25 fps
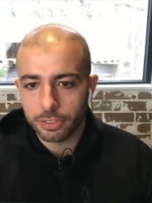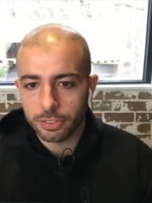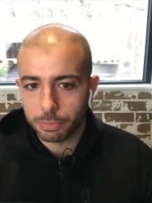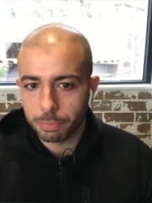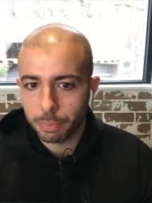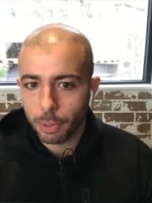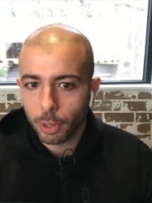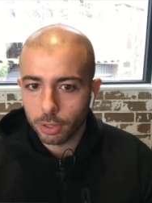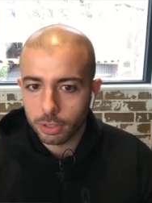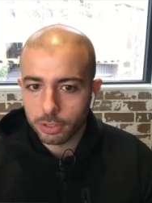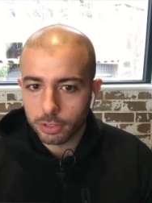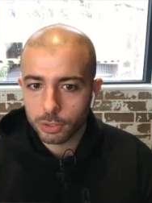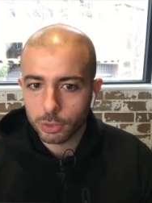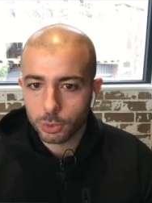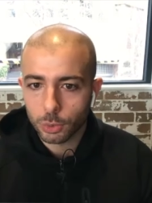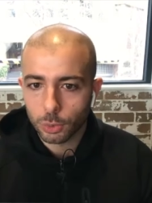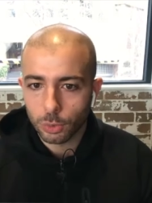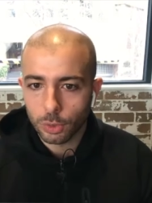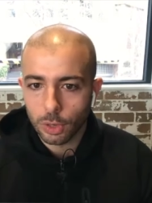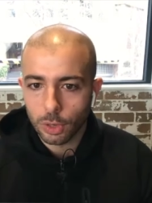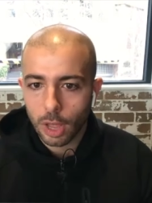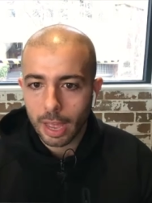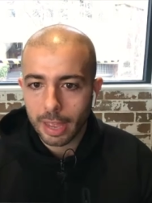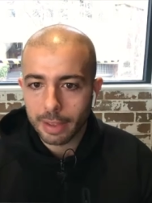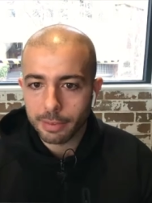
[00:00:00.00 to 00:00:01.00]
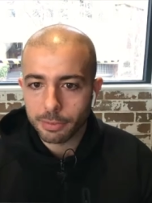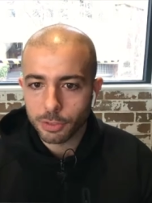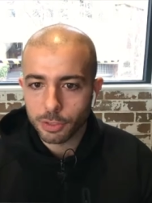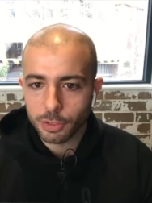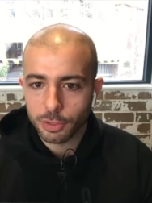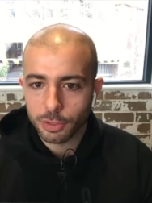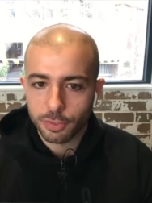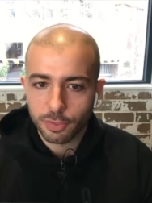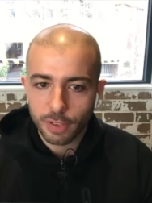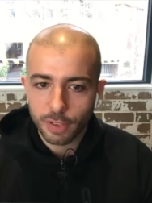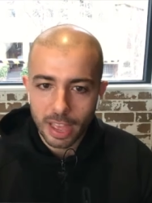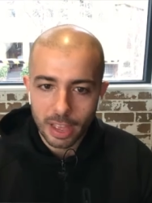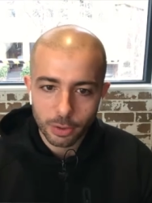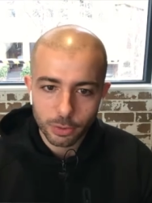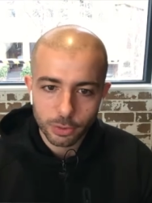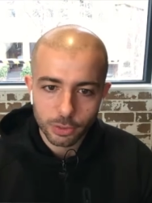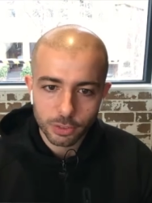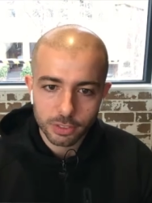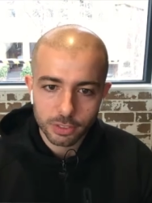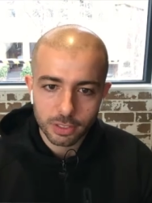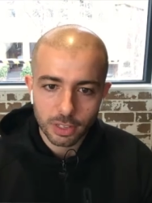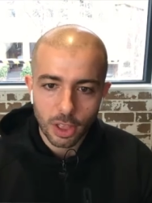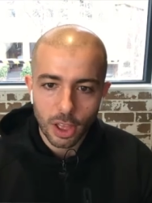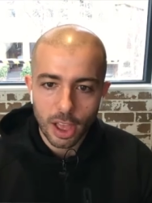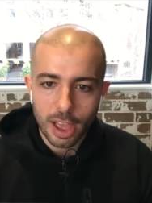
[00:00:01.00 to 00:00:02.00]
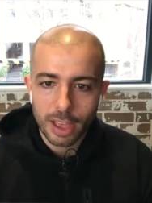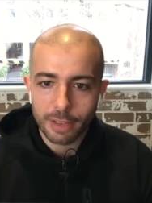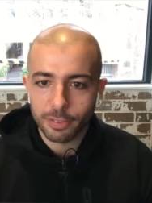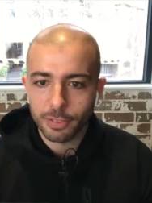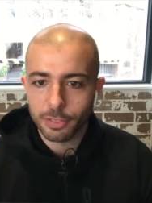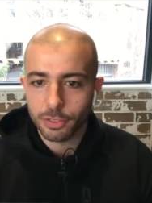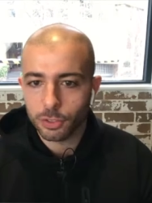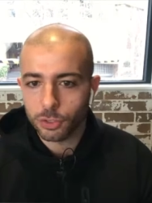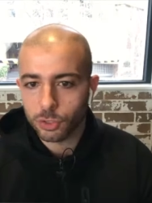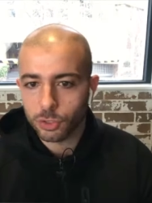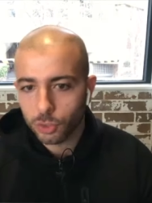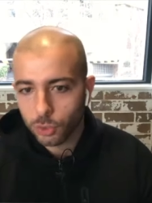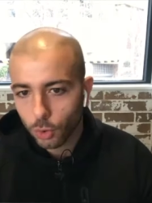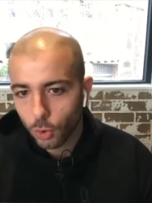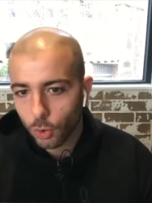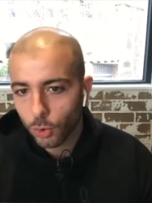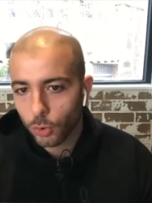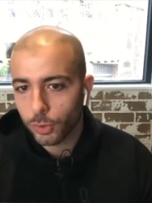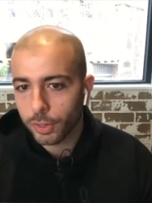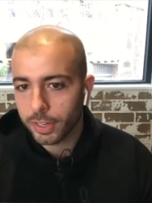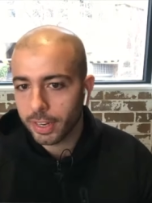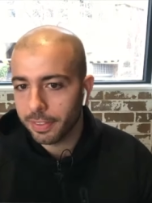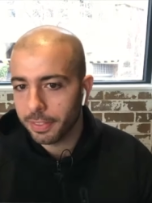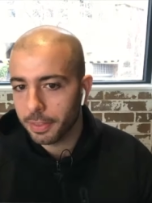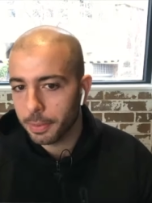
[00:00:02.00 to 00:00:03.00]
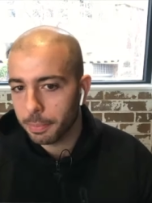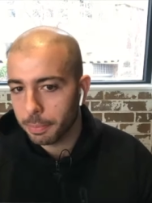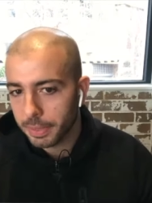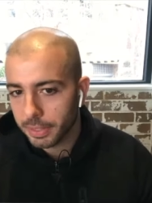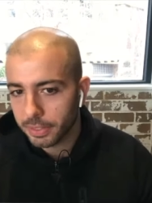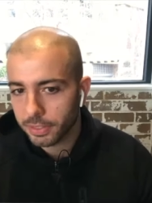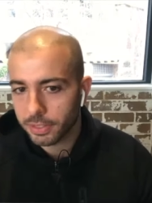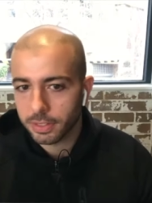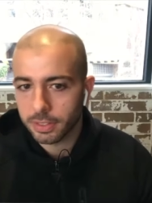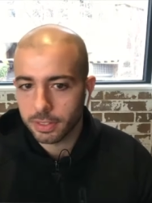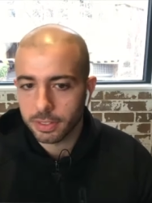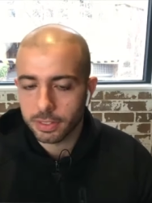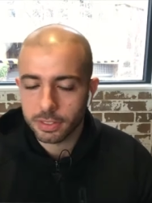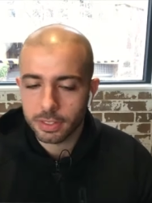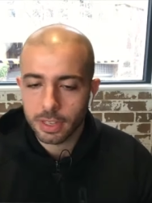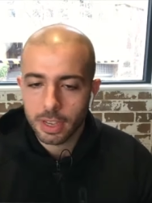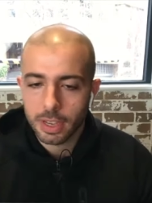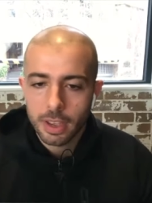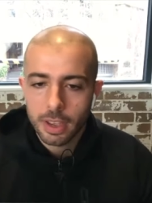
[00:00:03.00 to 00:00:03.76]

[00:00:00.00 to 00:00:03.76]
personal lives and the founder's life and the story and the business,